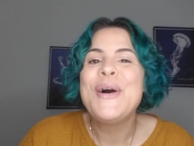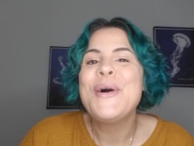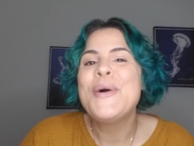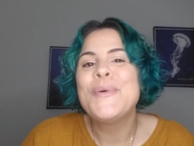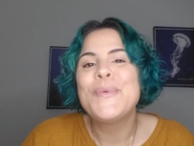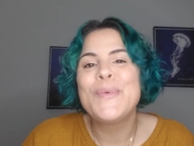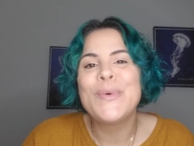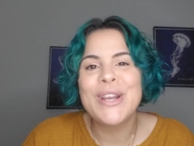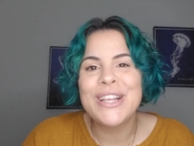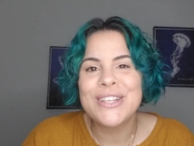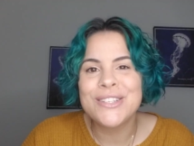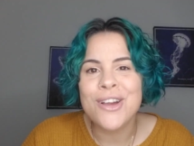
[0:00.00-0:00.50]

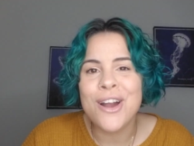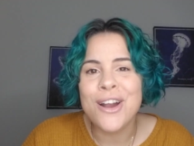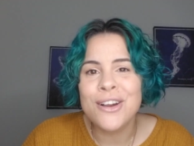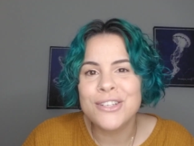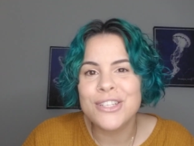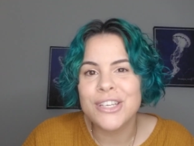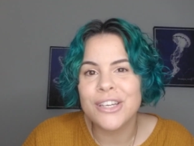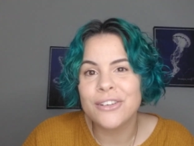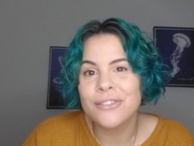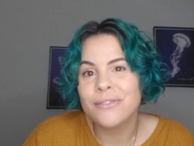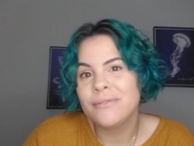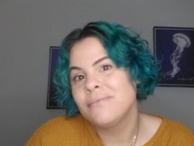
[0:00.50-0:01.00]
wouldn't talk
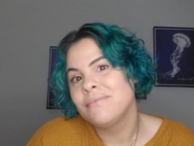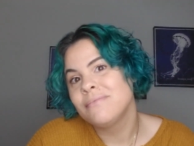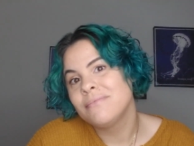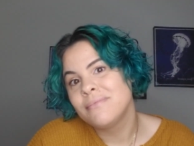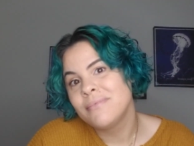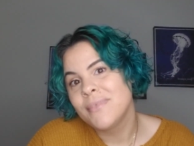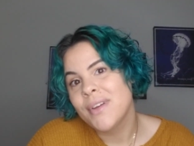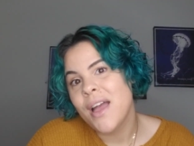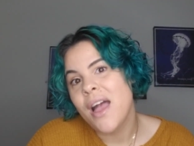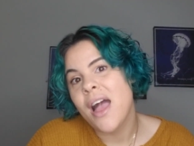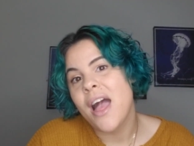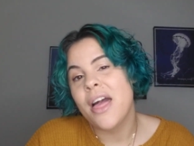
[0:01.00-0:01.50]
to.
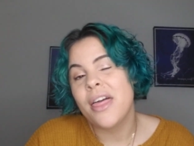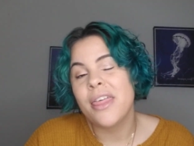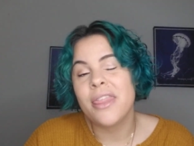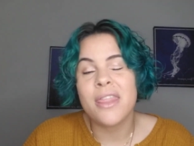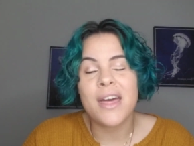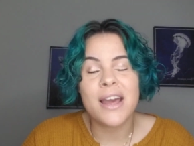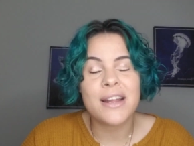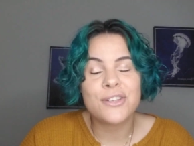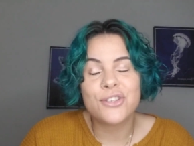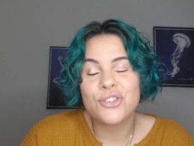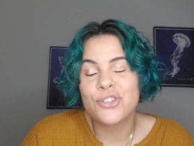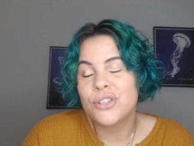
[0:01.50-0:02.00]

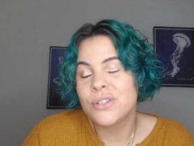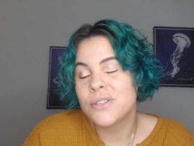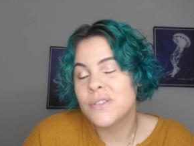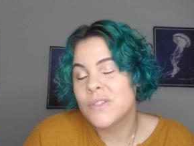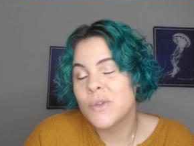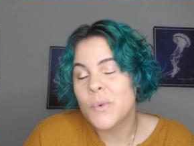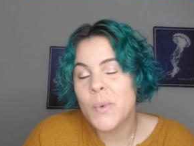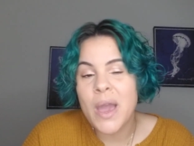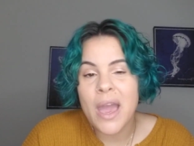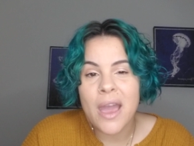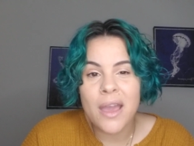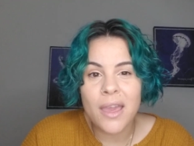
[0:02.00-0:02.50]
That's just
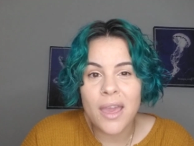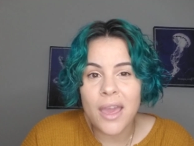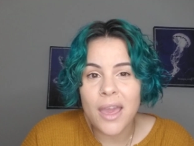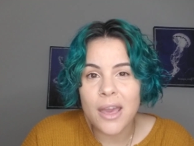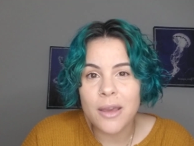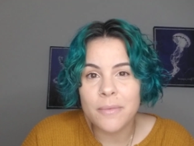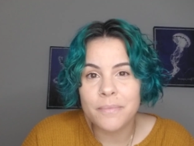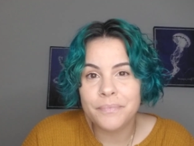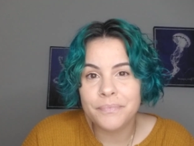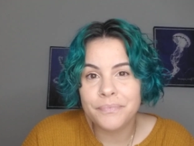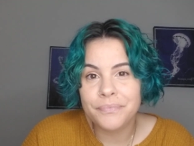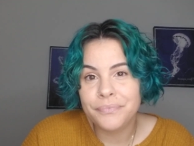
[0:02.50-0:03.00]
the way I
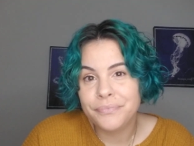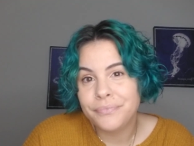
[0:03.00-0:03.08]
am.